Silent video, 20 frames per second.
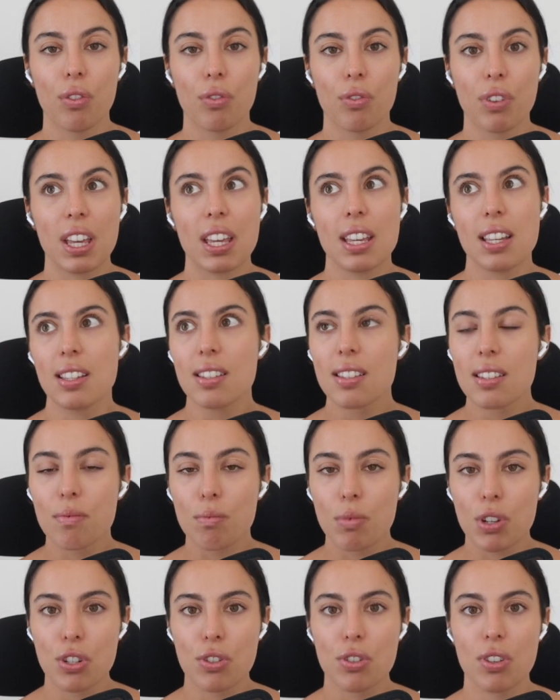of ease in
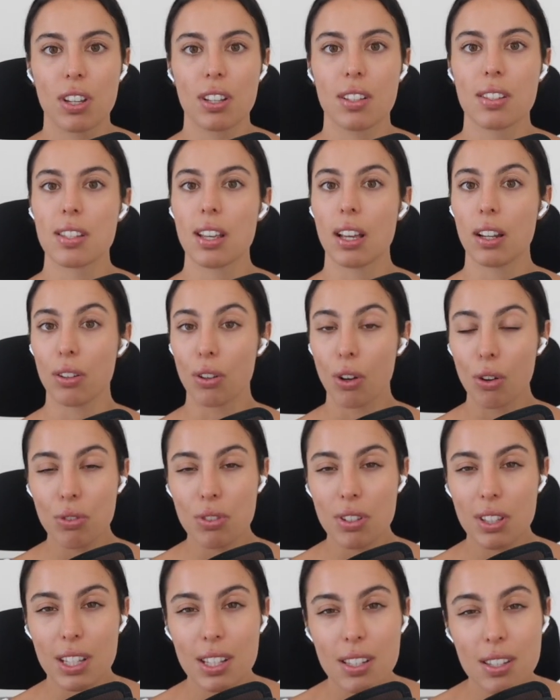which you can say no
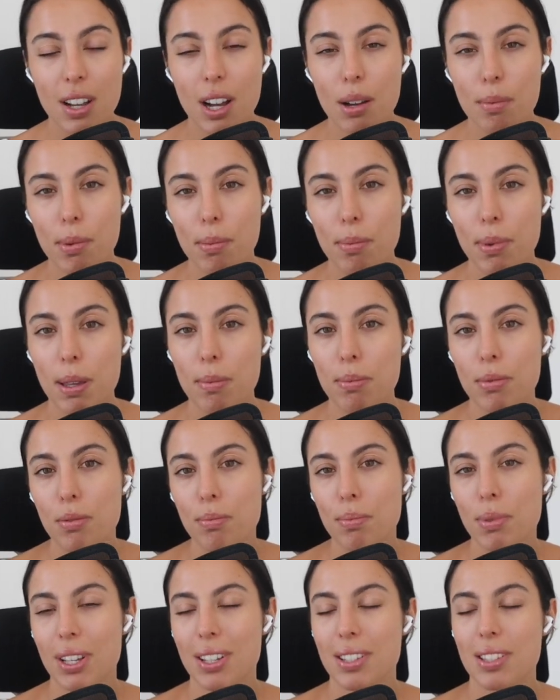to these type of people,
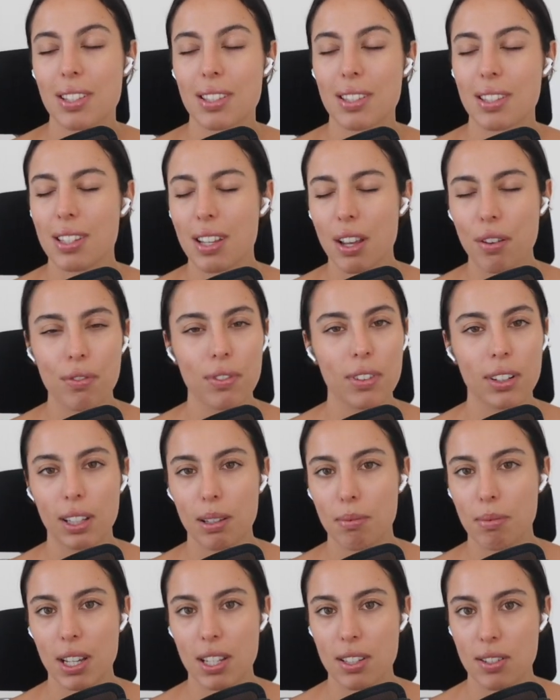because it
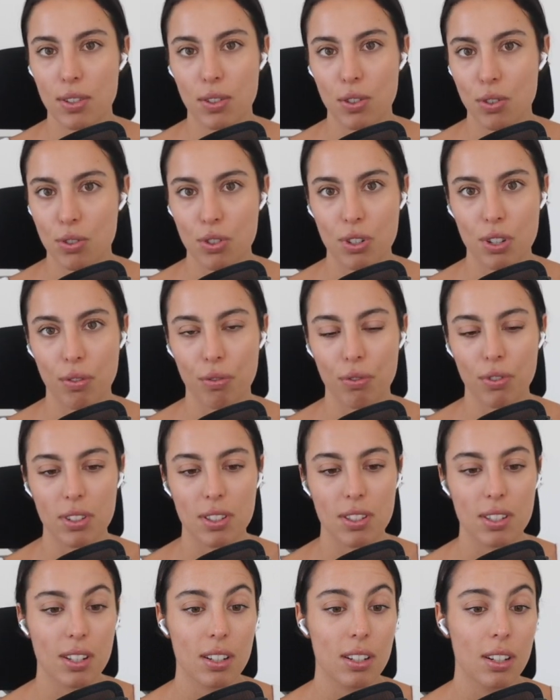definitely makes a huge
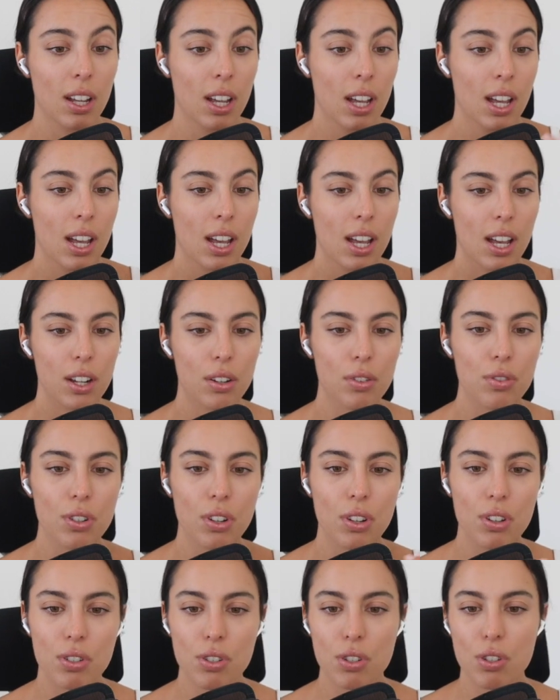difference. And it also
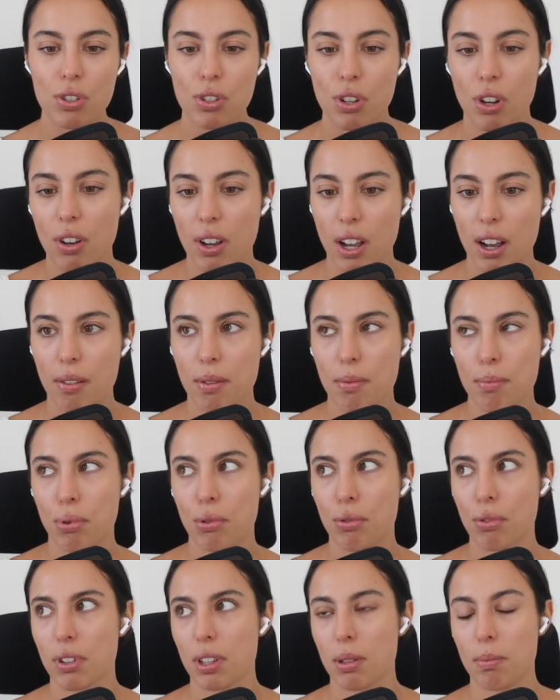goes to show how
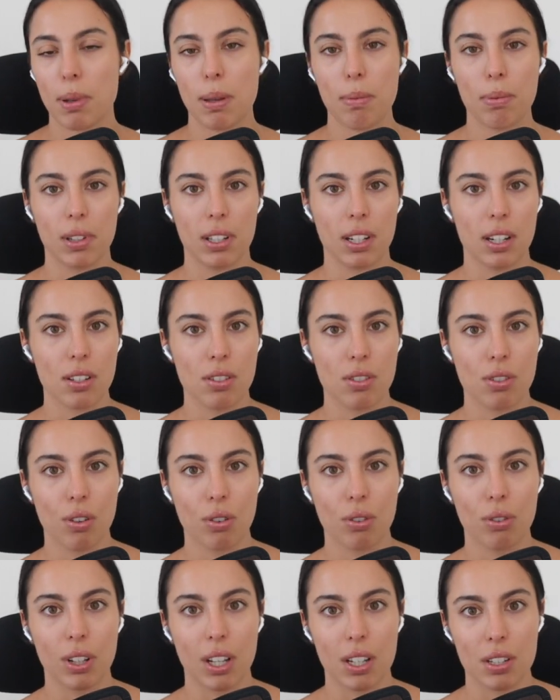important the people in our
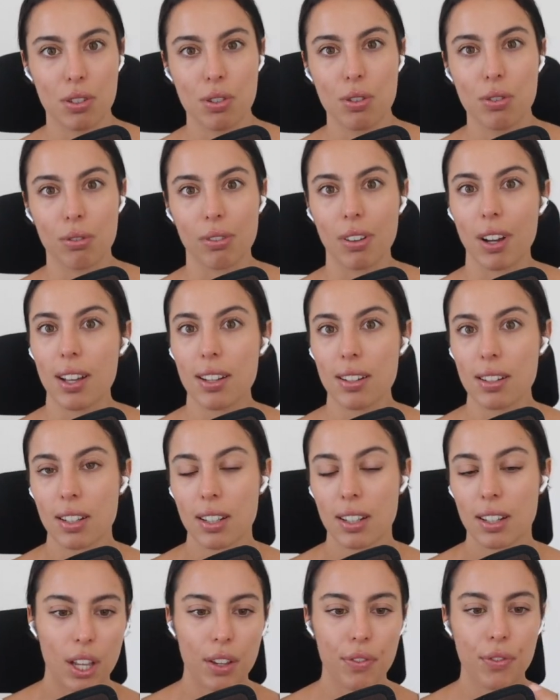circle are too, right?
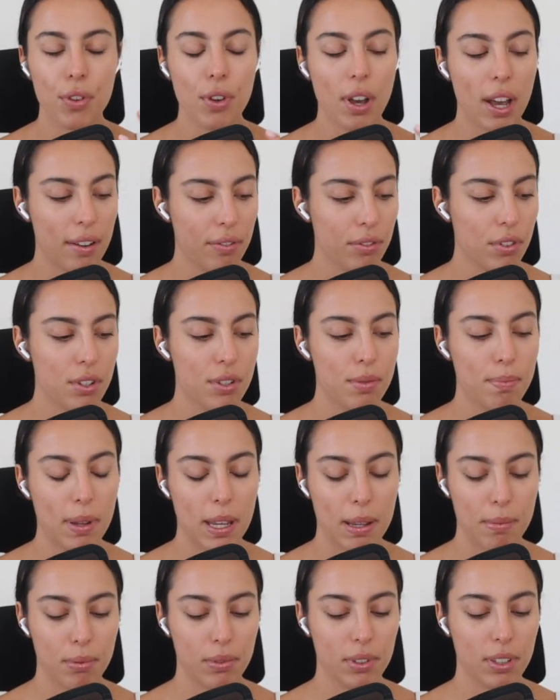If you have those
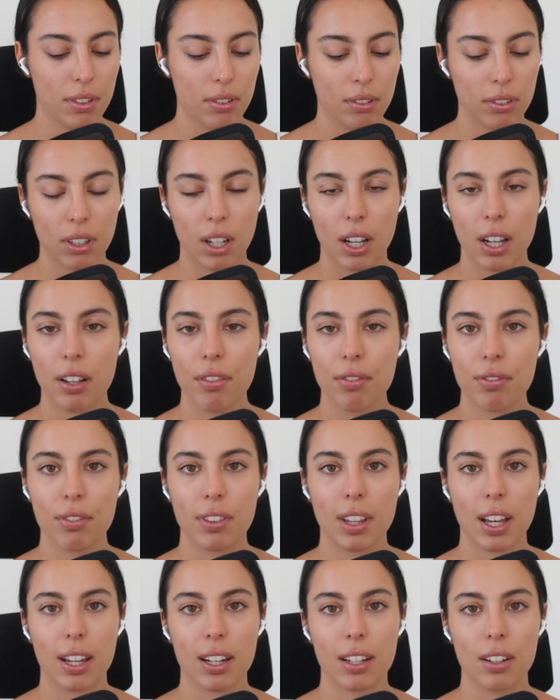people in your life
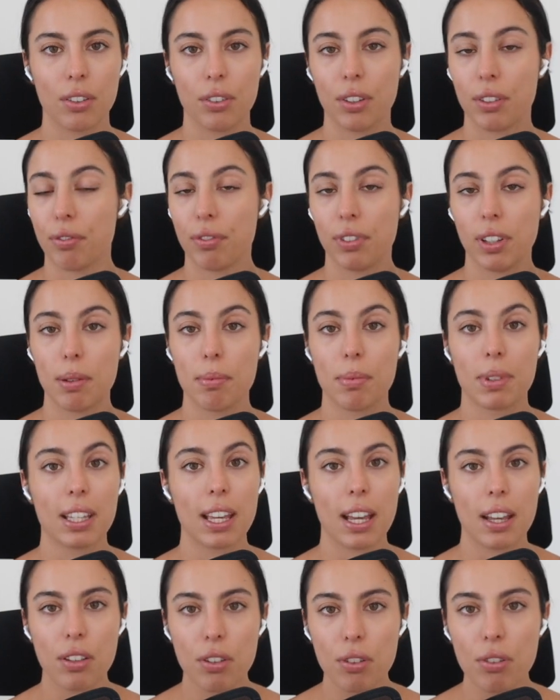that on the flip
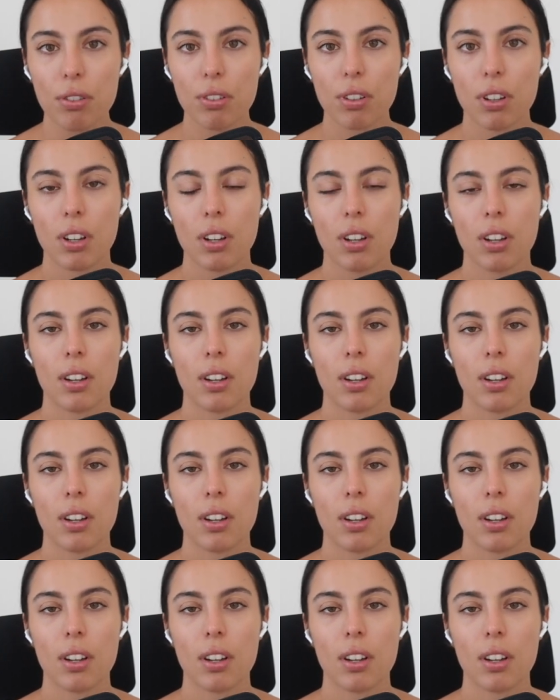get you,